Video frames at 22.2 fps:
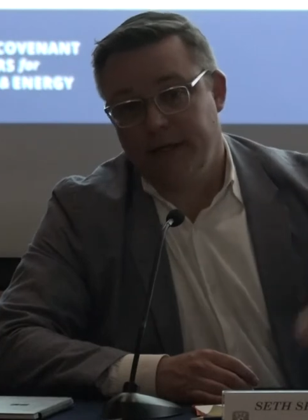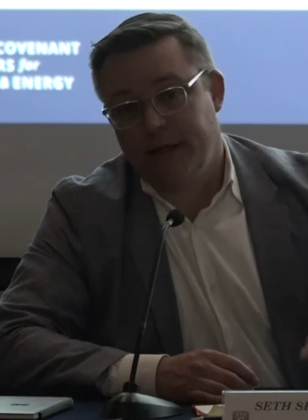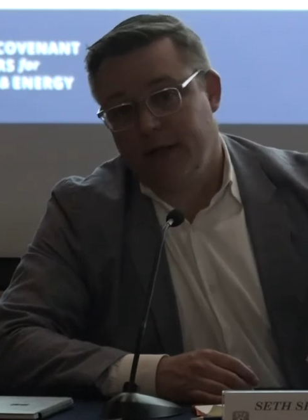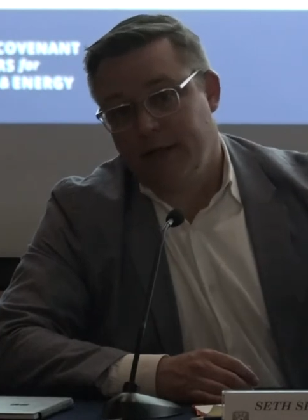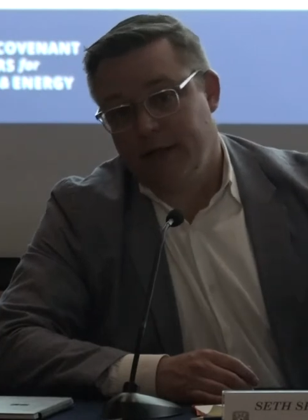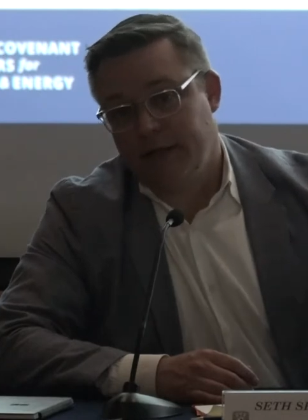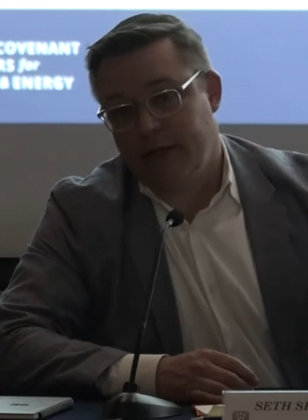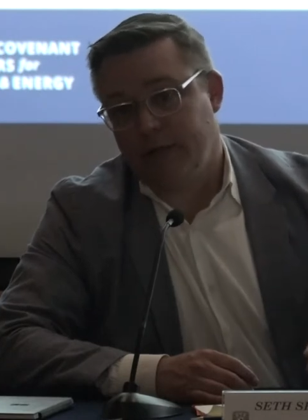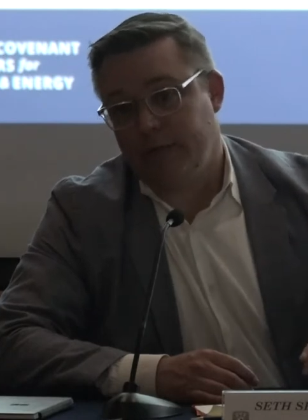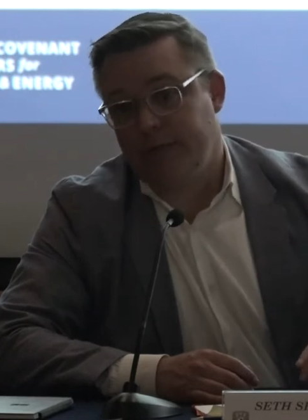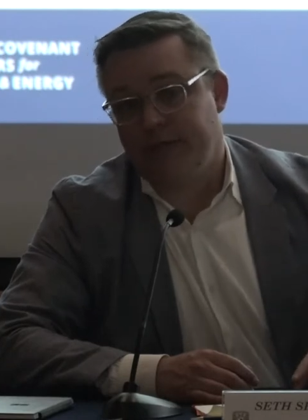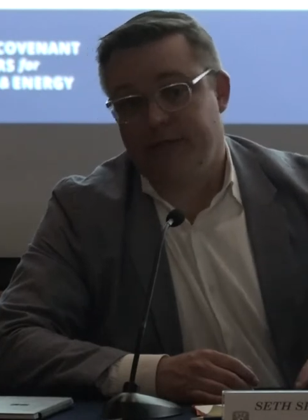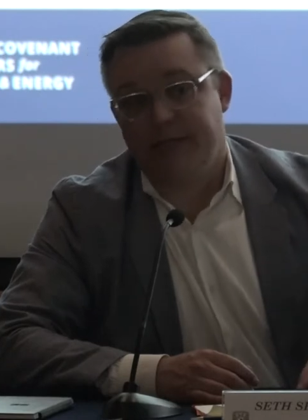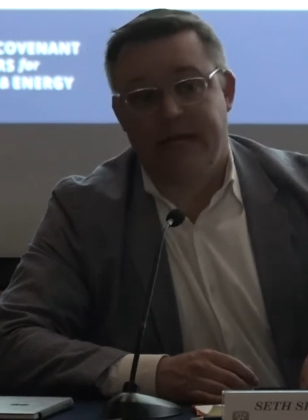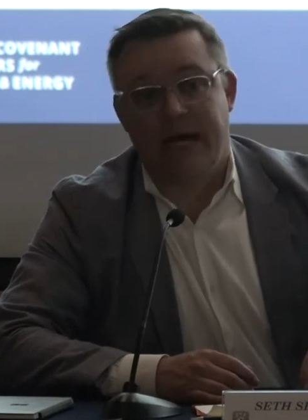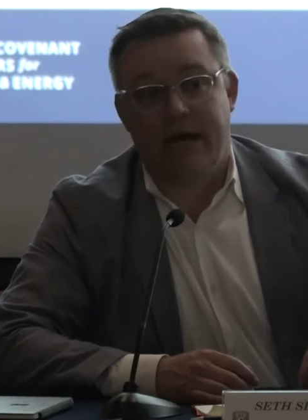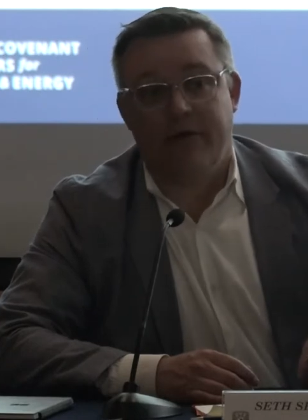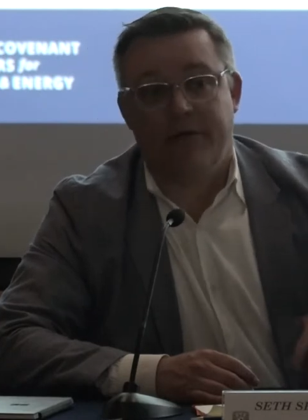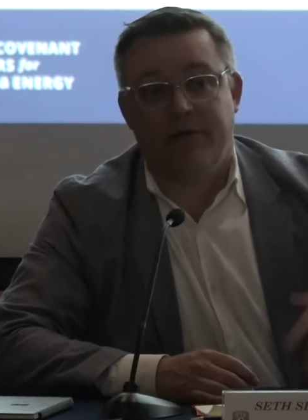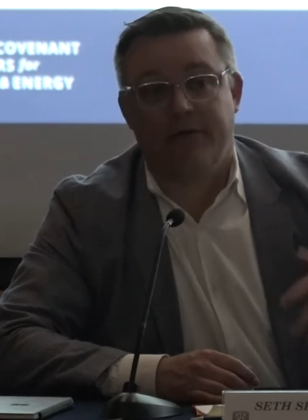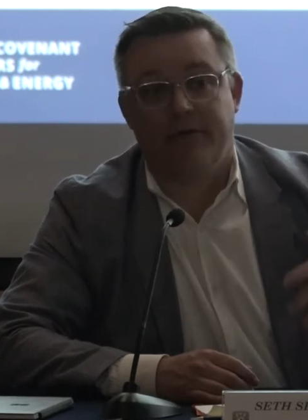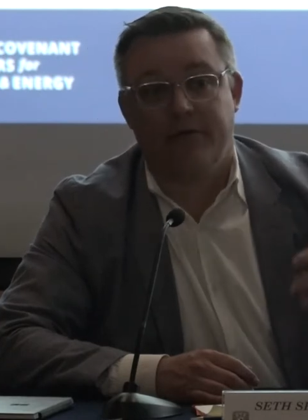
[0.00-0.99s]
in the Global
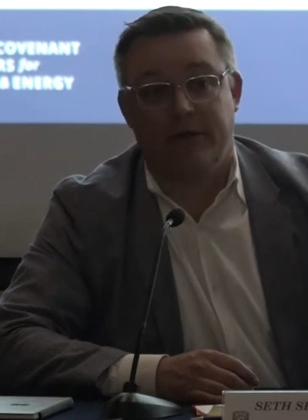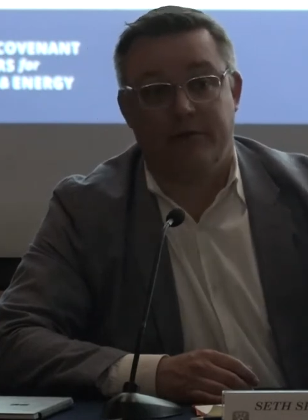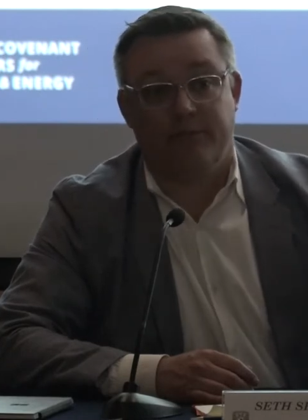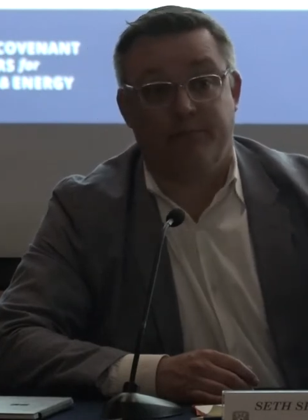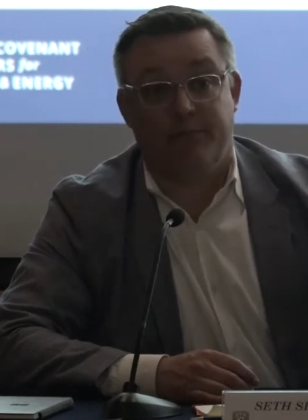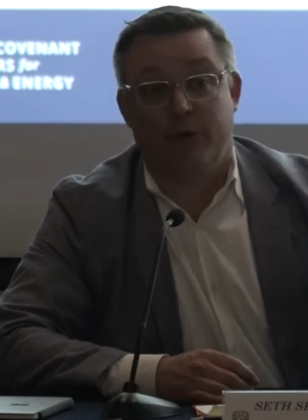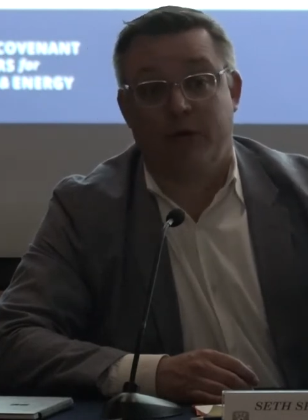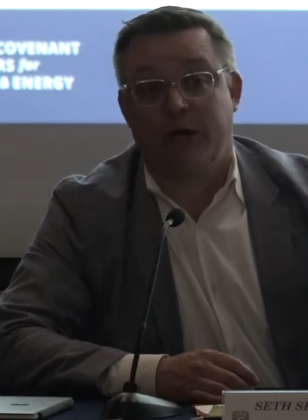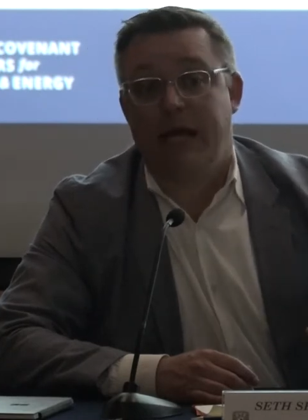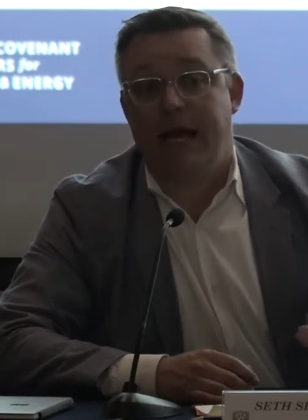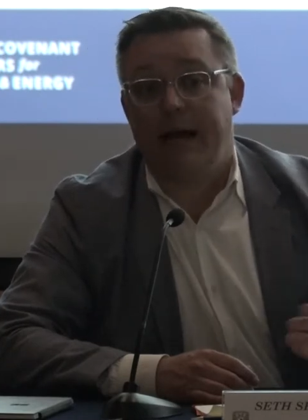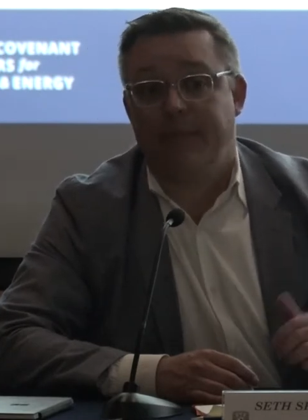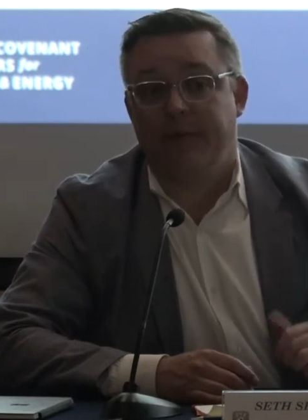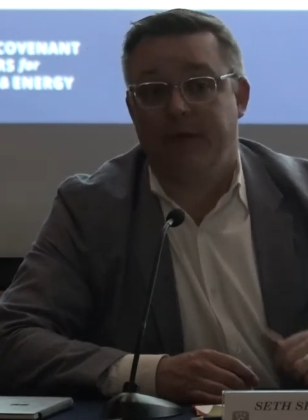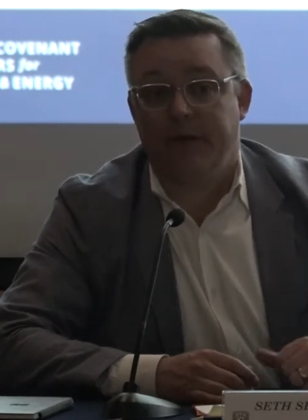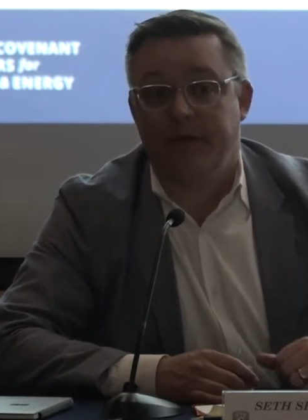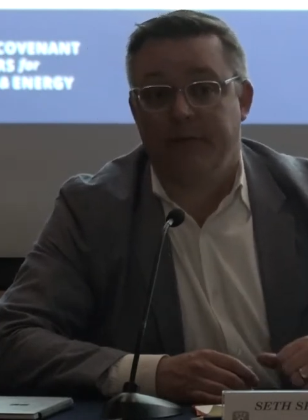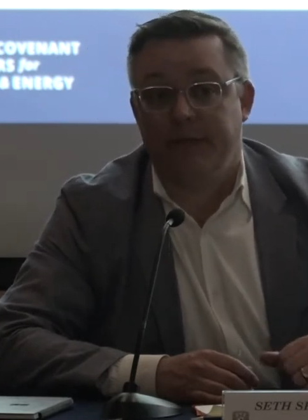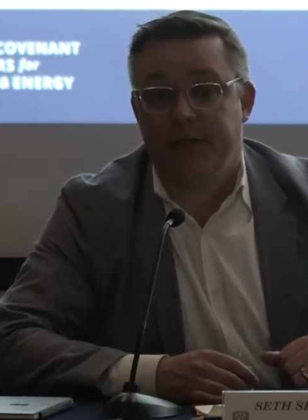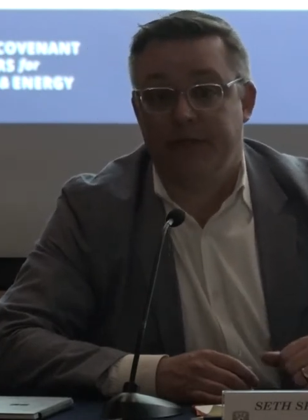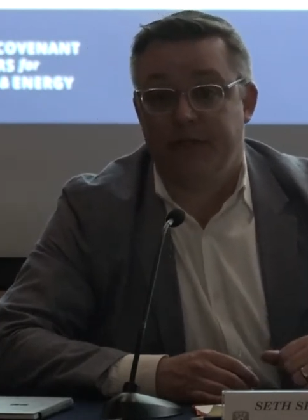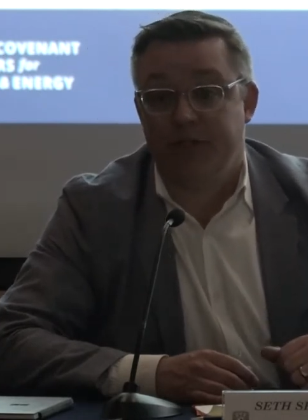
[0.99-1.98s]
South, the per capita
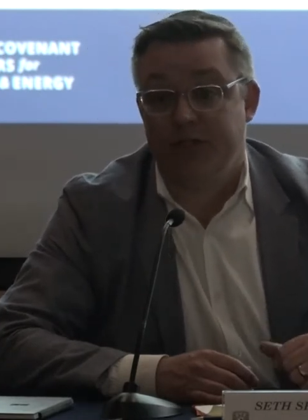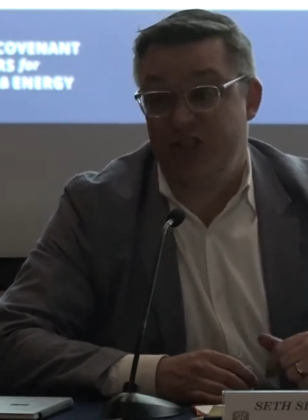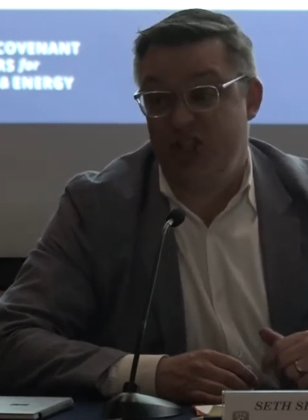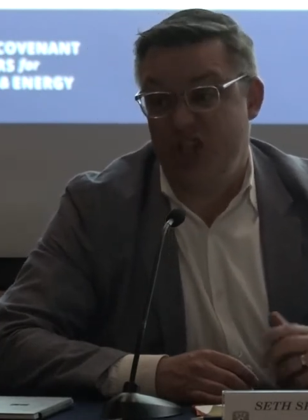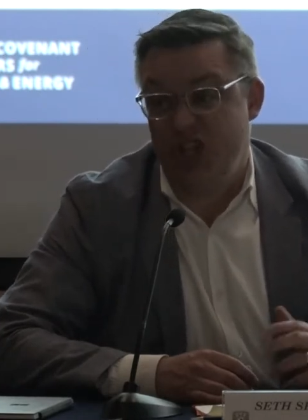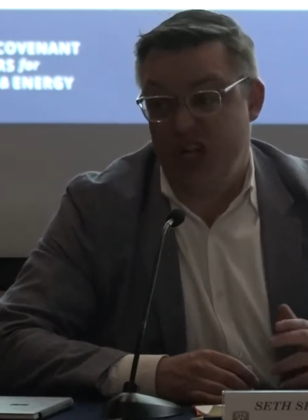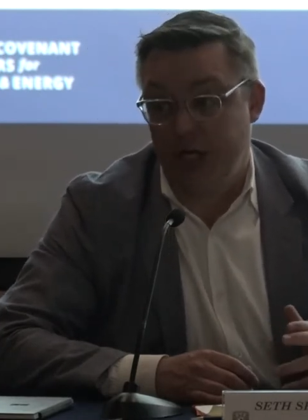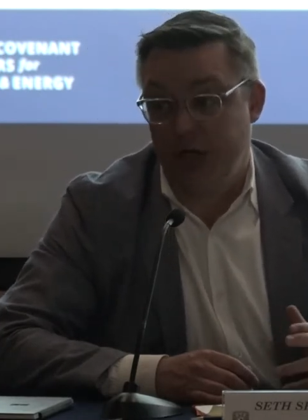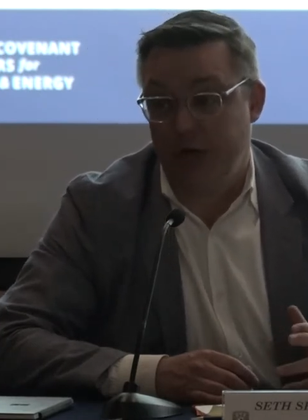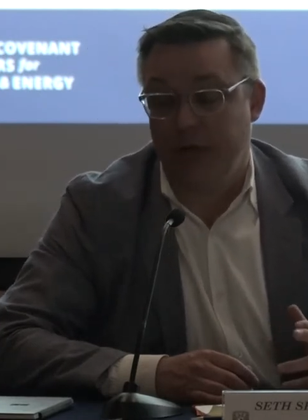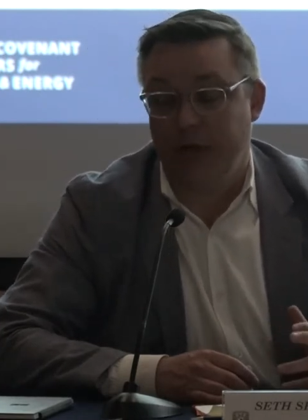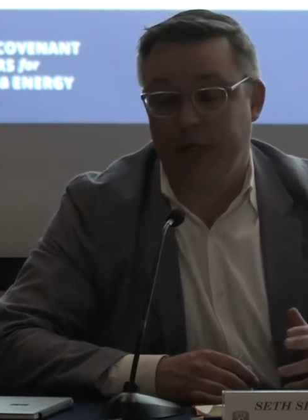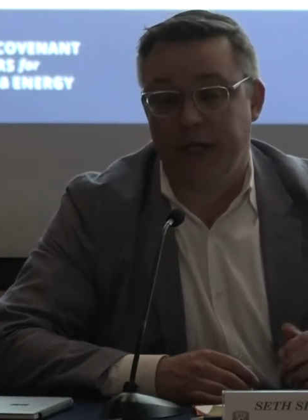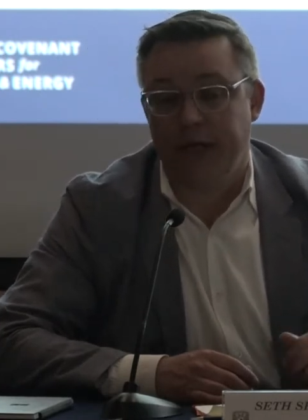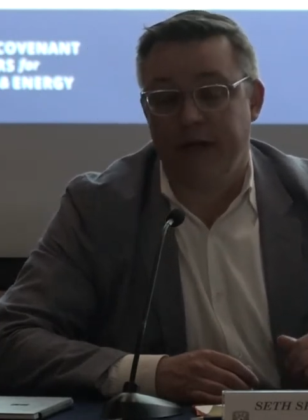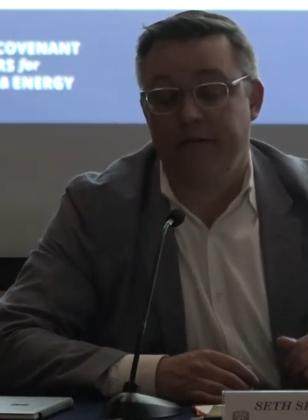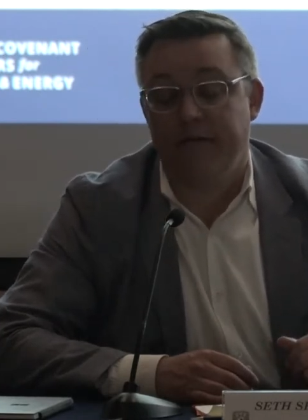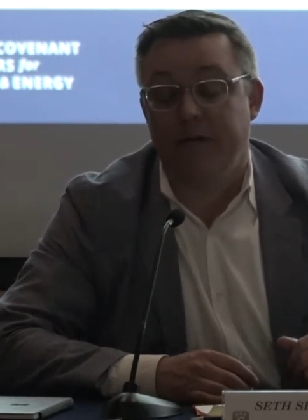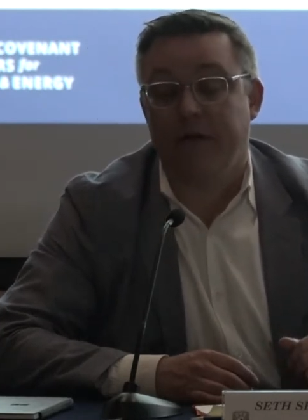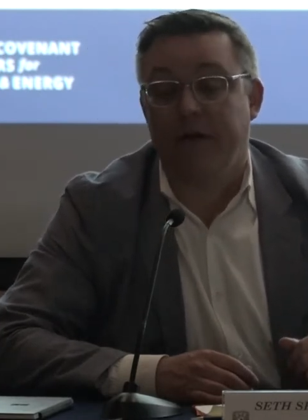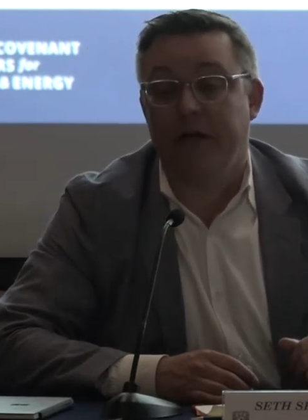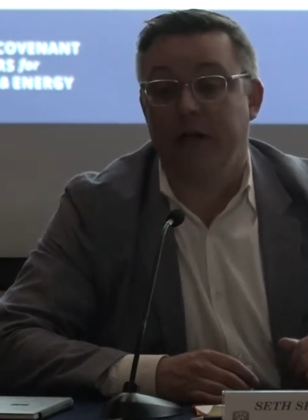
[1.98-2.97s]
emissions generally are
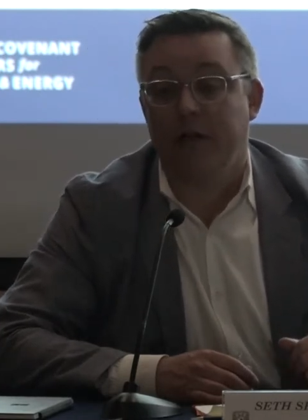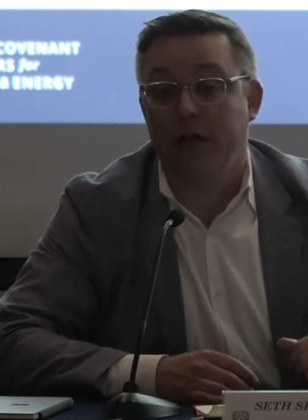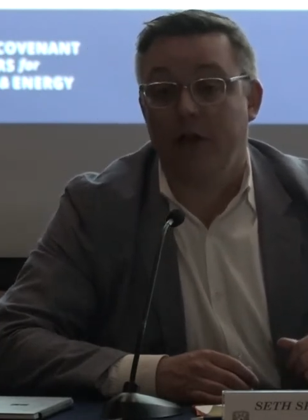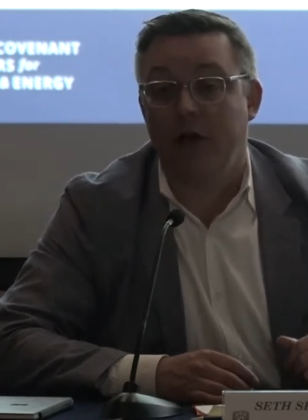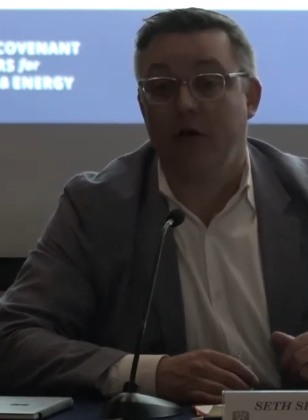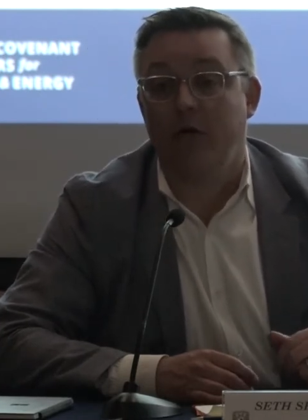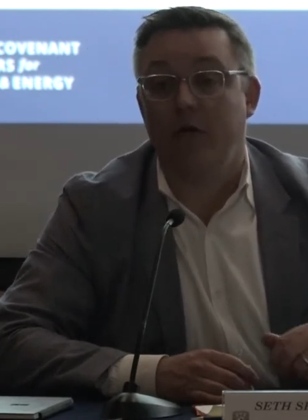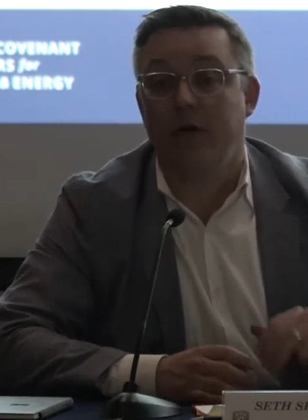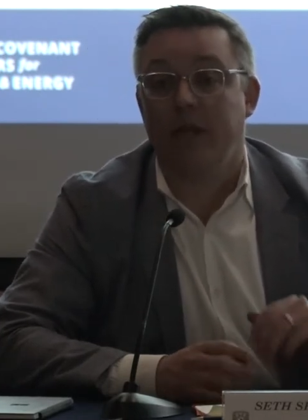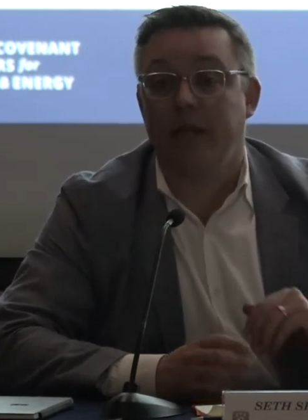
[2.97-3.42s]
very low,